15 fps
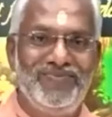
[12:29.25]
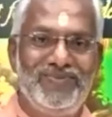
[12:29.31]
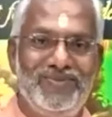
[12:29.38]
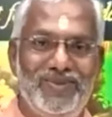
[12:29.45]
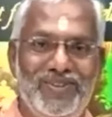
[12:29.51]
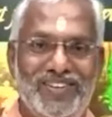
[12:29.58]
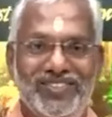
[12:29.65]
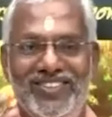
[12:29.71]

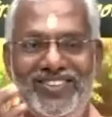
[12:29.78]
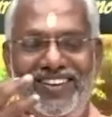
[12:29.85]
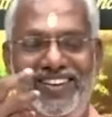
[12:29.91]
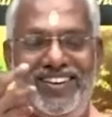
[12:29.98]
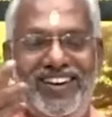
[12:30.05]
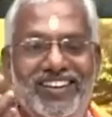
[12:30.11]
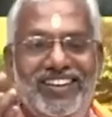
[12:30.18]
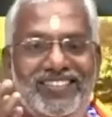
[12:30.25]
So his
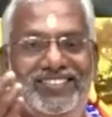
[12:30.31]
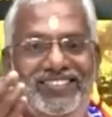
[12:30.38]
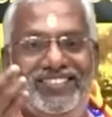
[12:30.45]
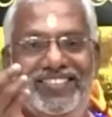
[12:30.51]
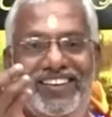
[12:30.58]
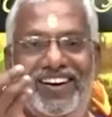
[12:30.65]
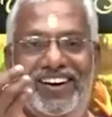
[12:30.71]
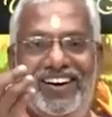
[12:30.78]

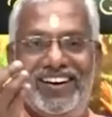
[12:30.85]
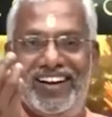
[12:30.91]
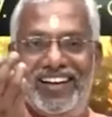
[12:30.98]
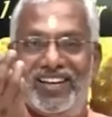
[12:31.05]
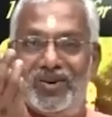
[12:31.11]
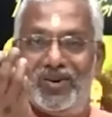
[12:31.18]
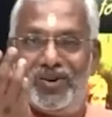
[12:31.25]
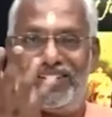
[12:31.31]
eyes are
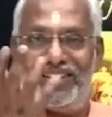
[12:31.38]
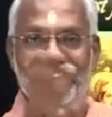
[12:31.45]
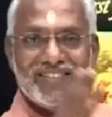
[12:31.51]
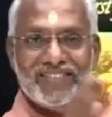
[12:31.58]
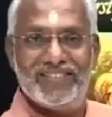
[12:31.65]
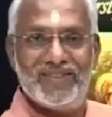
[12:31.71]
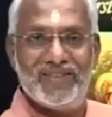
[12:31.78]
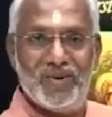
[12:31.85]
like
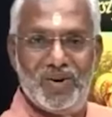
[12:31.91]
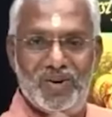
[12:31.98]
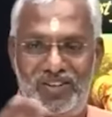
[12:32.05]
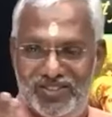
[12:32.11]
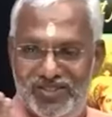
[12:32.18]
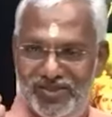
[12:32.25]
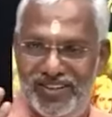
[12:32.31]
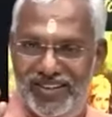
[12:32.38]
lotus. The
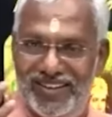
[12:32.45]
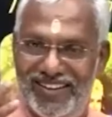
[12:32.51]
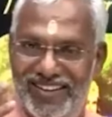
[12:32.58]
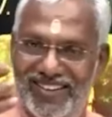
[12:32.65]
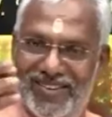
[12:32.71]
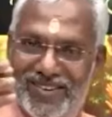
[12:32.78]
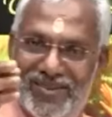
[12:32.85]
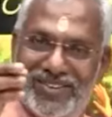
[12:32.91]
lotus will
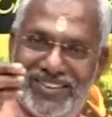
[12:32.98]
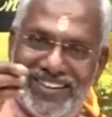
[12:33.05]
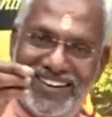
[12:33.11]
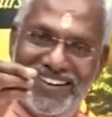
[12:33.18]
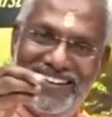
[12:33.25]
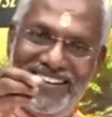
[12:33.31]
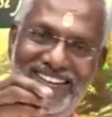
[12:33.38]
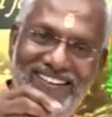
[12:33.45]
what
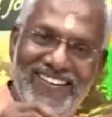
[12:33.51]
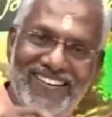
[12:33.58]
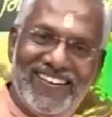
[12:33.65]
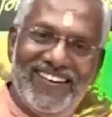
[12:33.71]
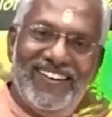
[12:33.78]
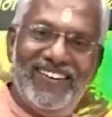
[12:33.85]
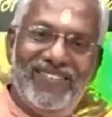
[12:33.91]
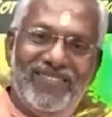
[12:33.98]
that
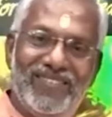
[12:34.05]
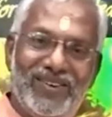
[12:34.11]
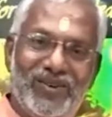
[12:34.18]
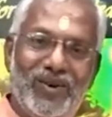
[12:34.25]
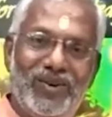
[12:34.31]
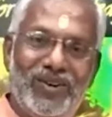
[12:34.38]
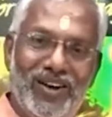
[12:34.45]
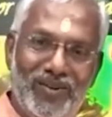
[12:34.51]
will
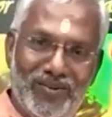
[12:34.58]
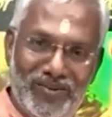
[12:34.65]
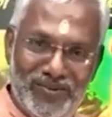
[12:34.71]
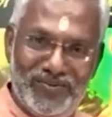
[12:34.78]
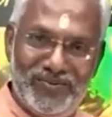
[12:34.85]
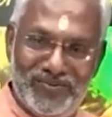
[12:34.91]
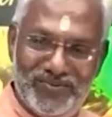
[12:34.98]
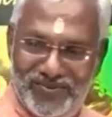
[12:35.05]
go down
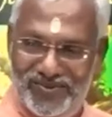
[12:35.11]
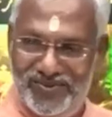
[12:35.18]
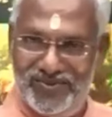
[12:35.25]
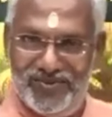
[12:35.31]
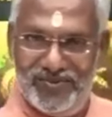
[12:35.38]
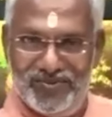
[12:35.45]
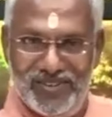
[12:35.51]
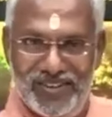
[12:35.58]

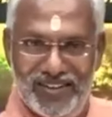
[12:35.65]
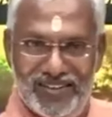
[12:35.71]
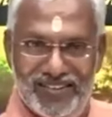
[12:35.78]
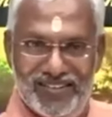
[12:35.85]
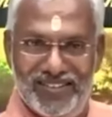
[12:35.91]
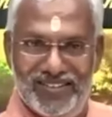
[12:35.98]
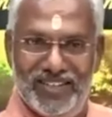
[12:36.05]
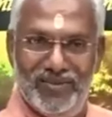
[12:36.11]

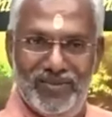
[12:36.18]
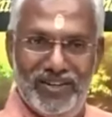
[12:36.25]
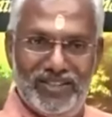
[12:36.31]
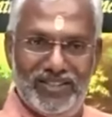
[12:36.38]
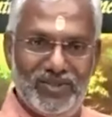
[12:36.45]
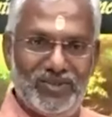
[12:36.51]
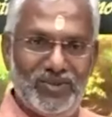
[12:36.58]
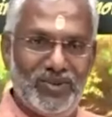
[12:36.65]
when evening
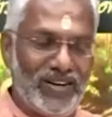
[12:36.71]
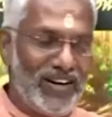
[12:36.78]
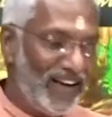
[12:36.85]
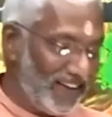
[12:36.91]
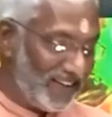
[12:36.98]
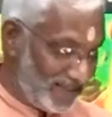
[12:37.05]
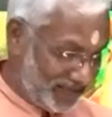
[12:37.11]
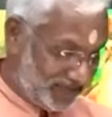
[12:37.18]
6 o'clock.